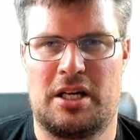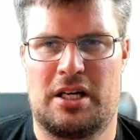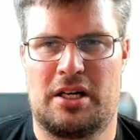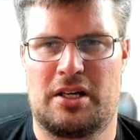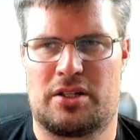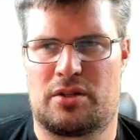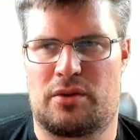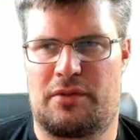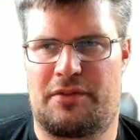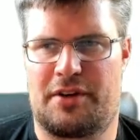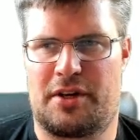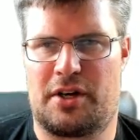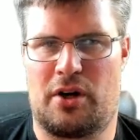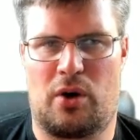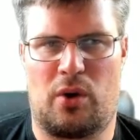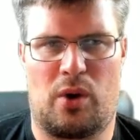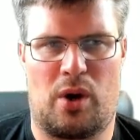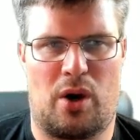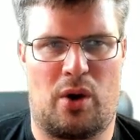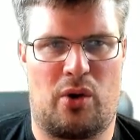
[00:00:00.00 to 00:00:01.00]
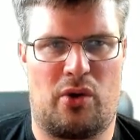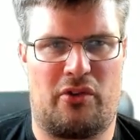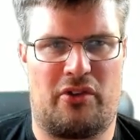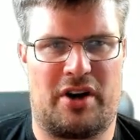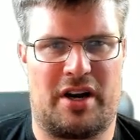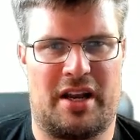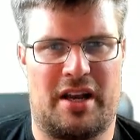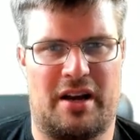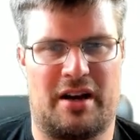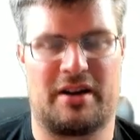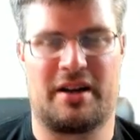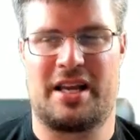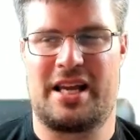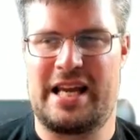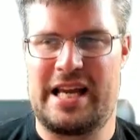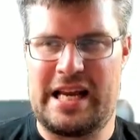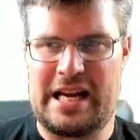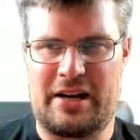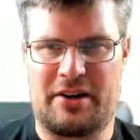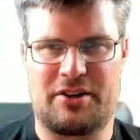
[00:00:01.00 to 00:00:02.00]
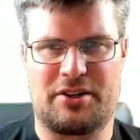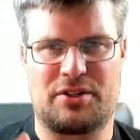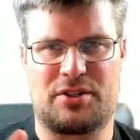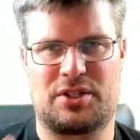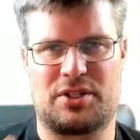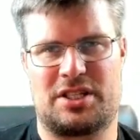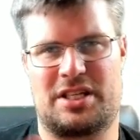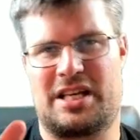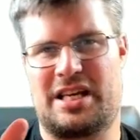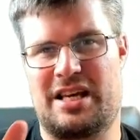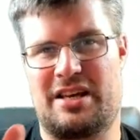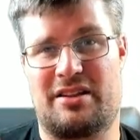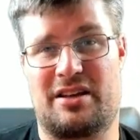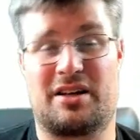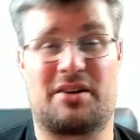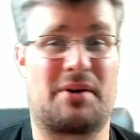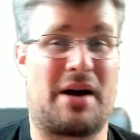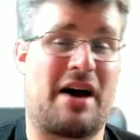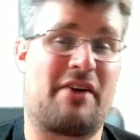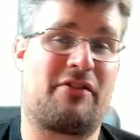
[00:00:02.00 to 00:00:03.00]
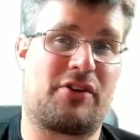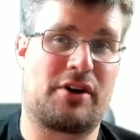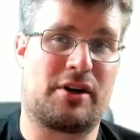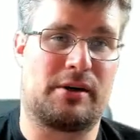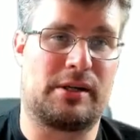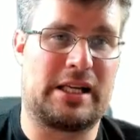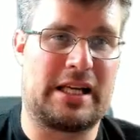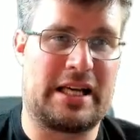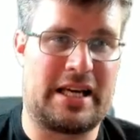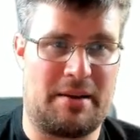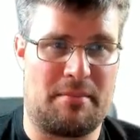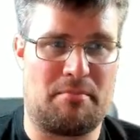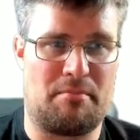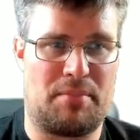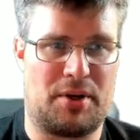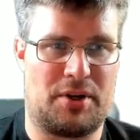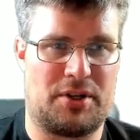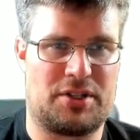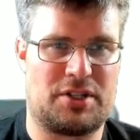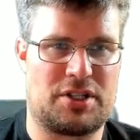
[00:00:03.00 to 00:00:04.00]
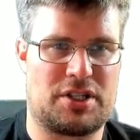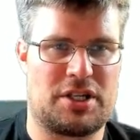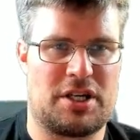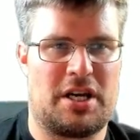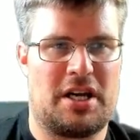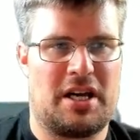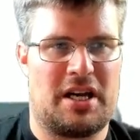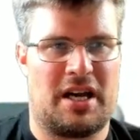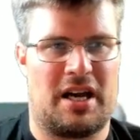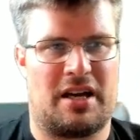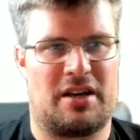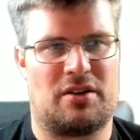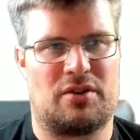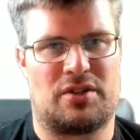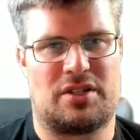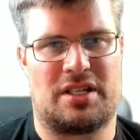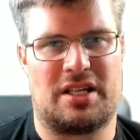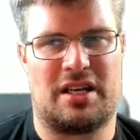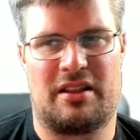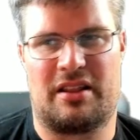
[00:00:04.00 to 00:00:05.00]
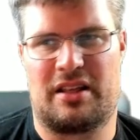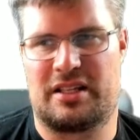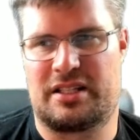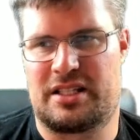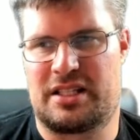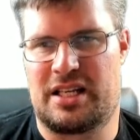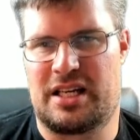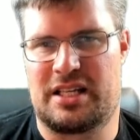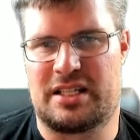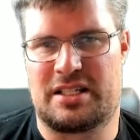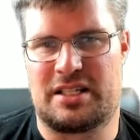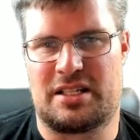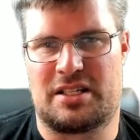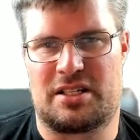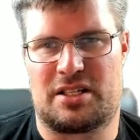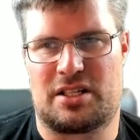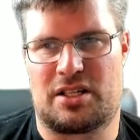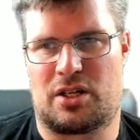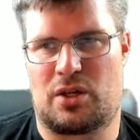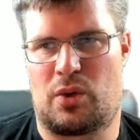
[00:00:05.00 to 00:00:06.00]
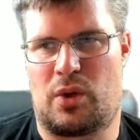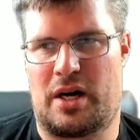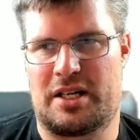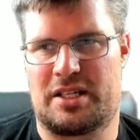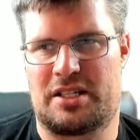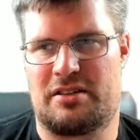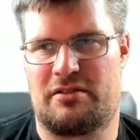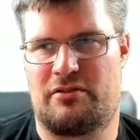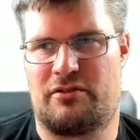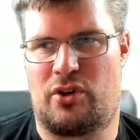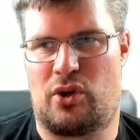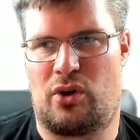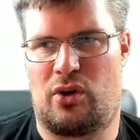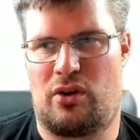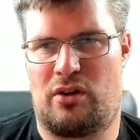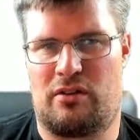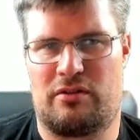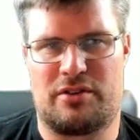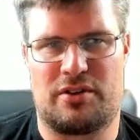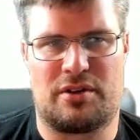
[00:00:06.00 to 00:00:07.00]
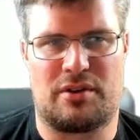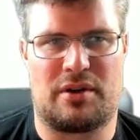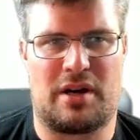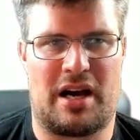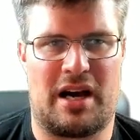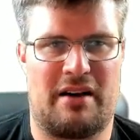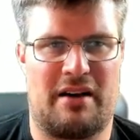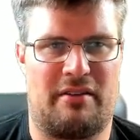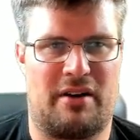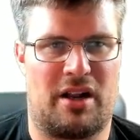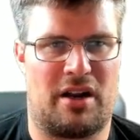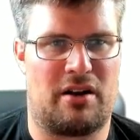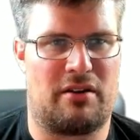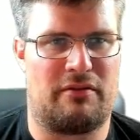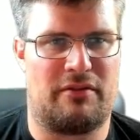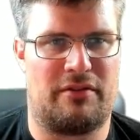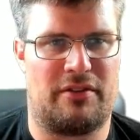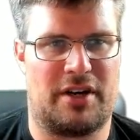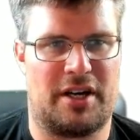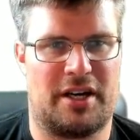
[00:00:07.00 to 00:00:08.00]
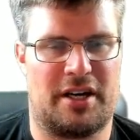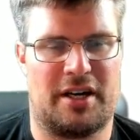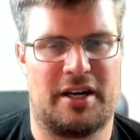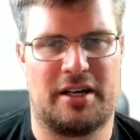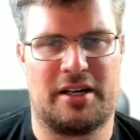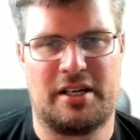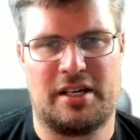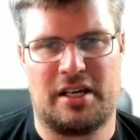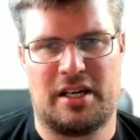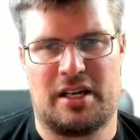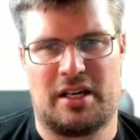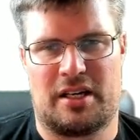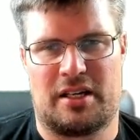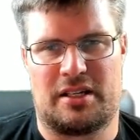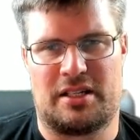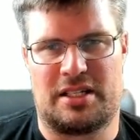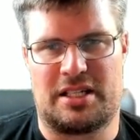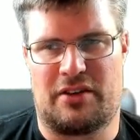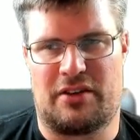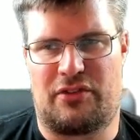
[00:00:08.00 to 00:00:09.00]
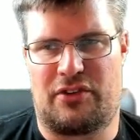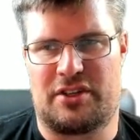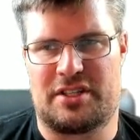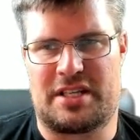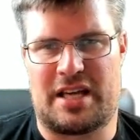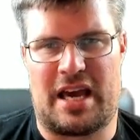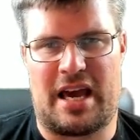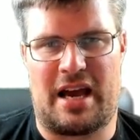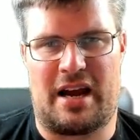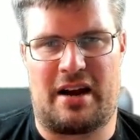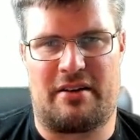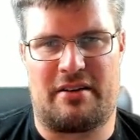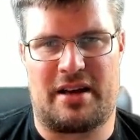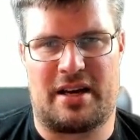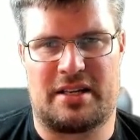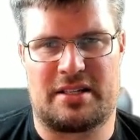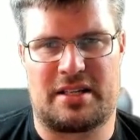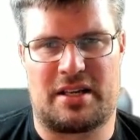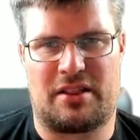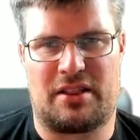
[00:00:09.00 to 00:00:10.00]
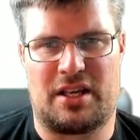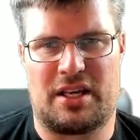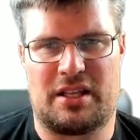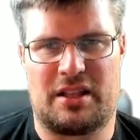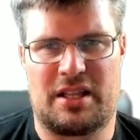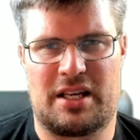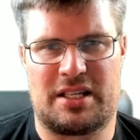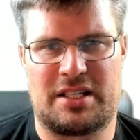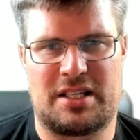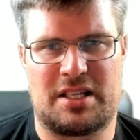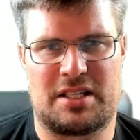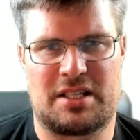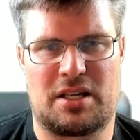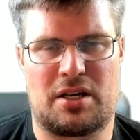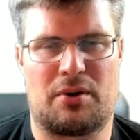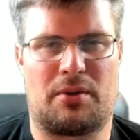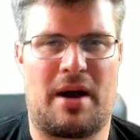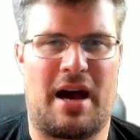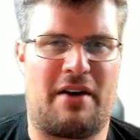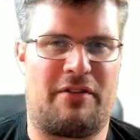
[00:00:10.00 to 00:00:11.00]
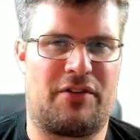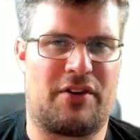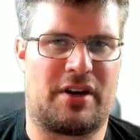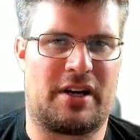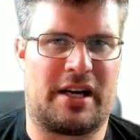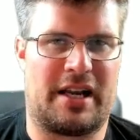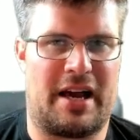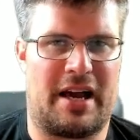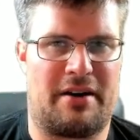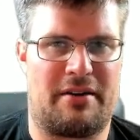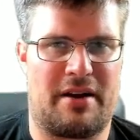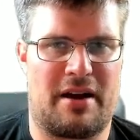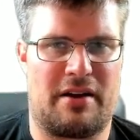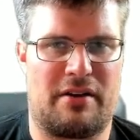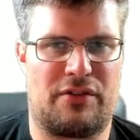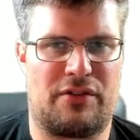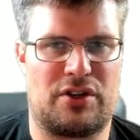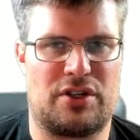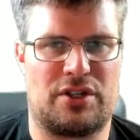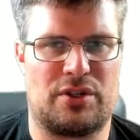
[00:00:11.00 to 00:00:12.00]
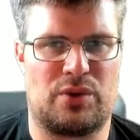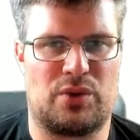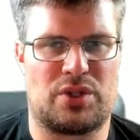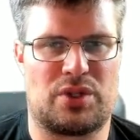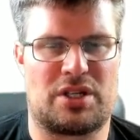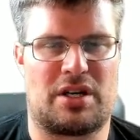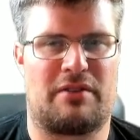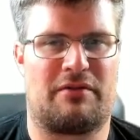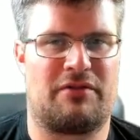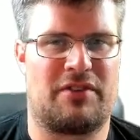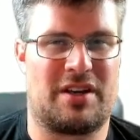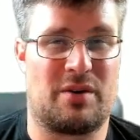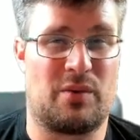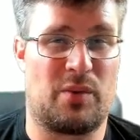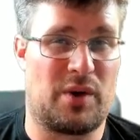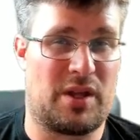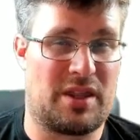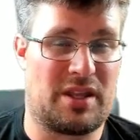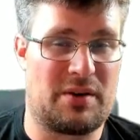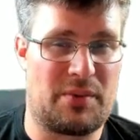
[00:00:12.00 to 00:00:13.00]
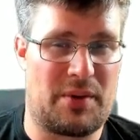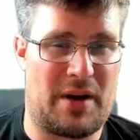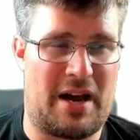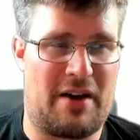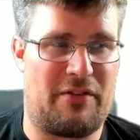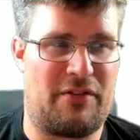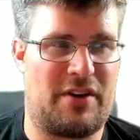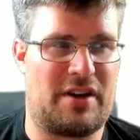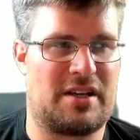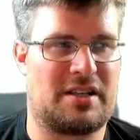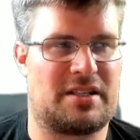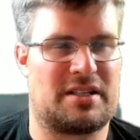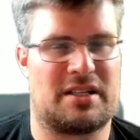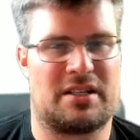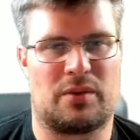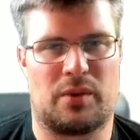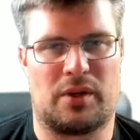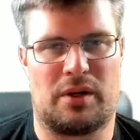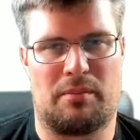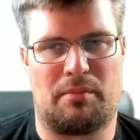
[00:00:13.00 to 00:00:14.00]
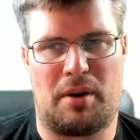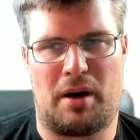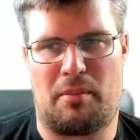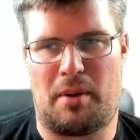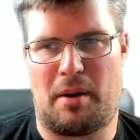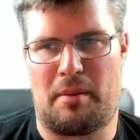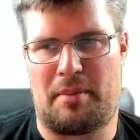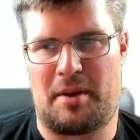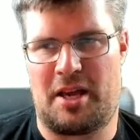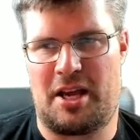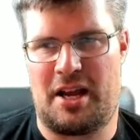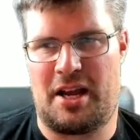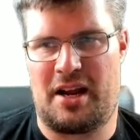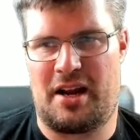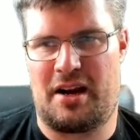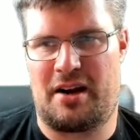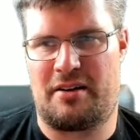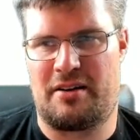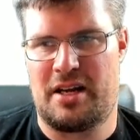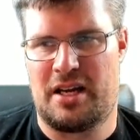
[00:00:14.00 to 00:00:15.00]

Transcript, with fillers: So if we go over here, here you see the graphical input, and you see that this is quite involved. You have a lot of uh, different areas. I think this is a graphical area. If you do something with graphics, it will pop up here.